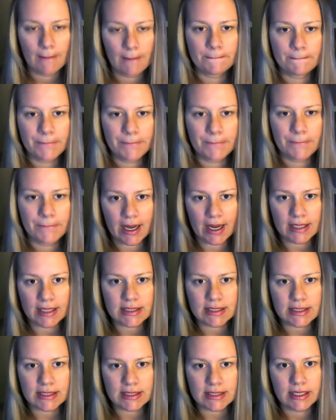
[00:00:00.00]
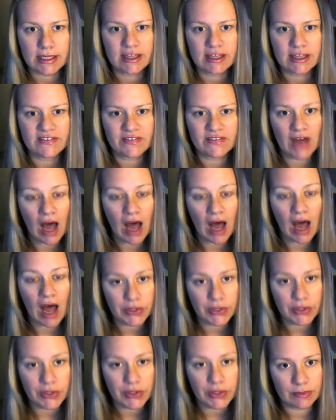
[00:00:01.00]
but the
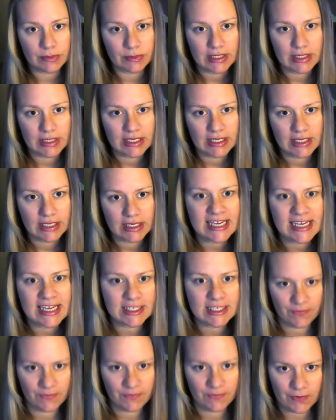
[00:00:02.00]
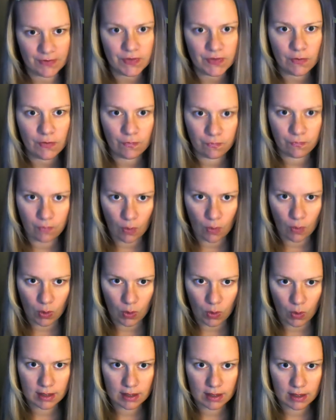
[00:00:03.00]
volume is 54.
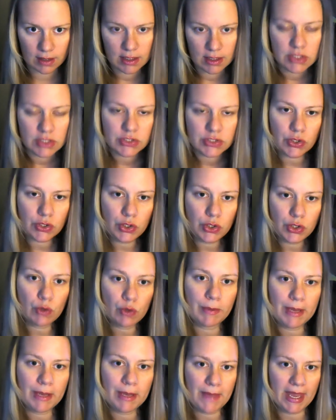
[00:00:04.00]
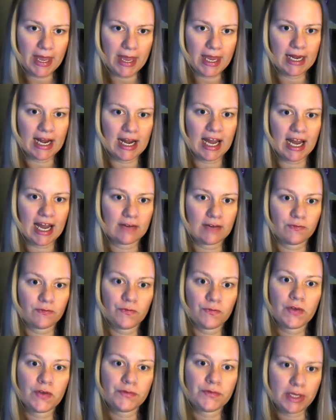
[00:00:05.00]
So you will be paid on
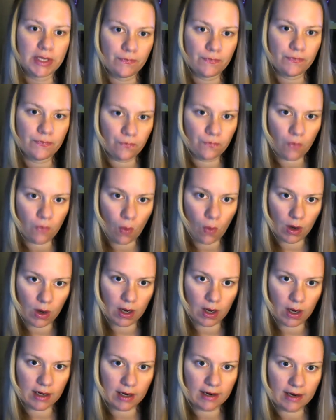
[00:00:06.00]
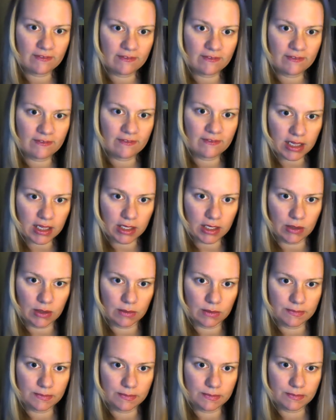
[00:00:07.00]
54 volume
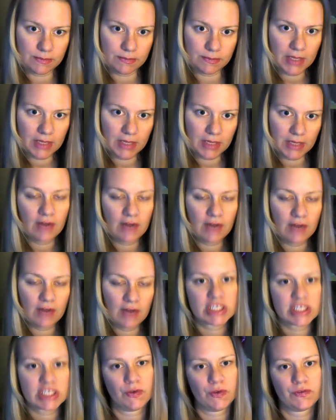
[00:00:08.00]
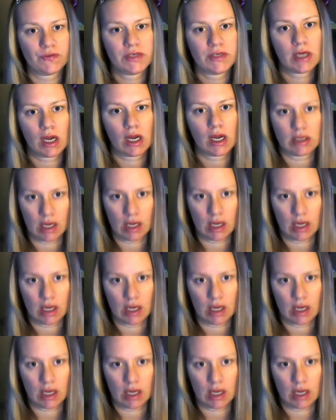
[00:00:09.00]
versus $59.